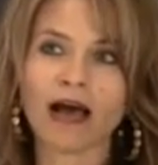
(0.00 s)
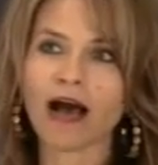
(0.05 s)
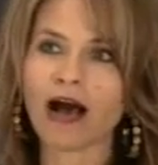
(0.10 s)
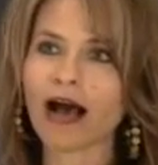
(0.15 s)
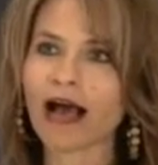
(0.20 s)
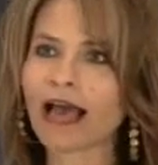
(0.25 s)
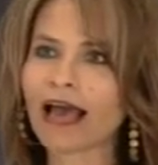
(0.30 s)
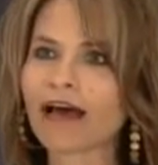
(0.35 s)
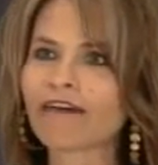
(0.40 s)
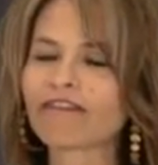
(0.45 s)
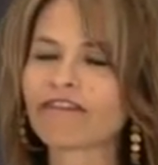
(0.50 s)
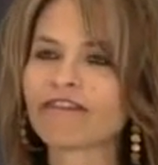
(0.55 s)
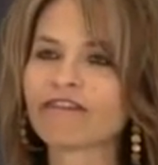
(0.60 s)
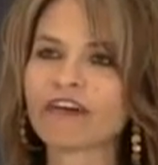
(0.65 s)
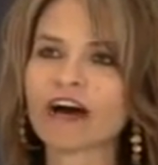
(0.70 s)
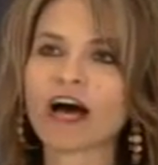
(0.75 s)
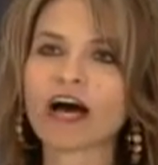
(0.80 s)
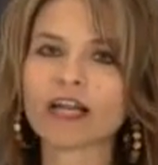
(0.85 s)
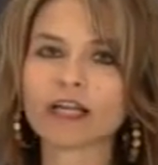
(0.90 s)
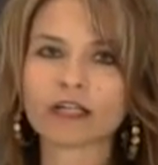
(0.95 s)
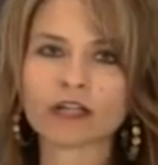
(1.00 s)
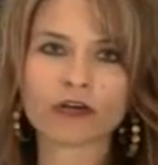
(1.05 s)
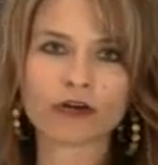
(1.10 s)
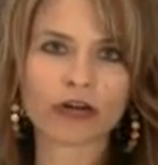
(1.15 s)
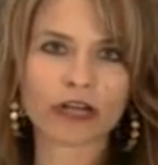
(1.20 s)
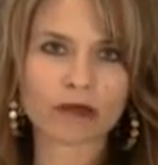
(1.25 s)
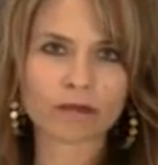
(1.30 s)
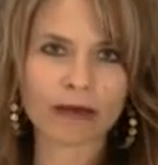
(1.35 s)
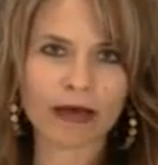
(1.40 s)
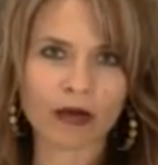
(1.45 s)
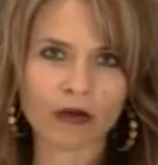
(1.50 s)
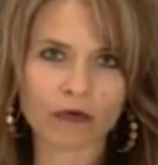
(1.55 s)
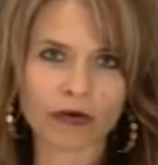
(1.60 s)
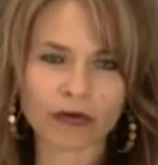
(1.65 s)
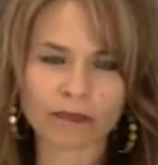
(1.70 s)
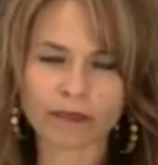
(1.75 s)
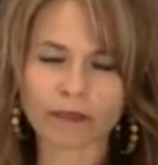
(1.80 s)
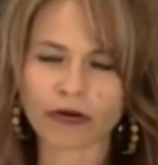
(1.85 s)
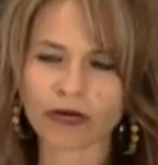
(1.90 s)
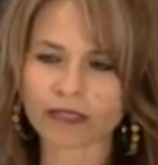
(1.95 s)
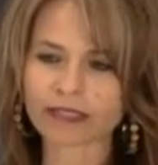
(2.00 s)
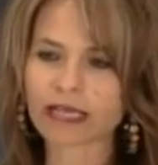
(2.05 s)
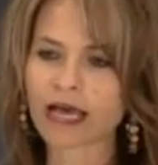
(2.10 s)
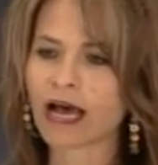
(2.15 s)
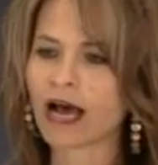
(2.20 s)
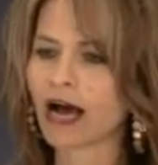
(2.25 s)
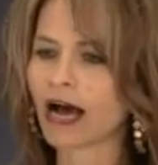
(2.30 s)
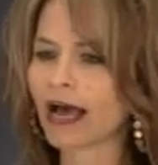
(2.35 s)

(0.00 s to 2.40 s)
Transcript: I have fun learning about QuickBooks.